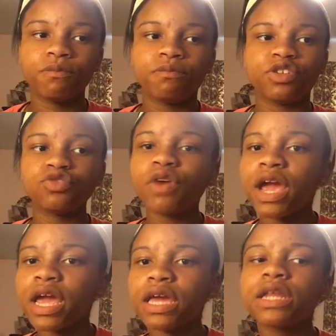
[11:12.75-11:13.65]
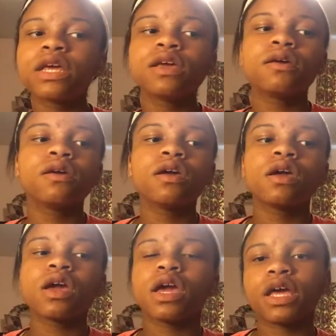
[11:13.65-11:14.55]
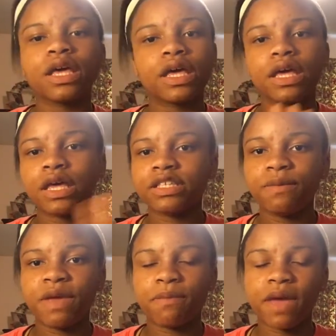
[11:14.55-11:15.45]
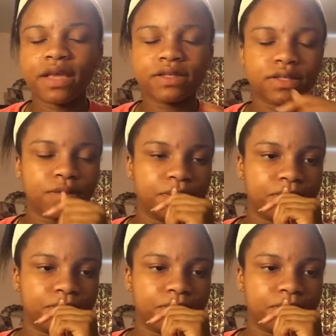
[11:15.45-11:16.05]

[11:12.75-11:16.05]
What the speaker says: betrayed. It's a big mess.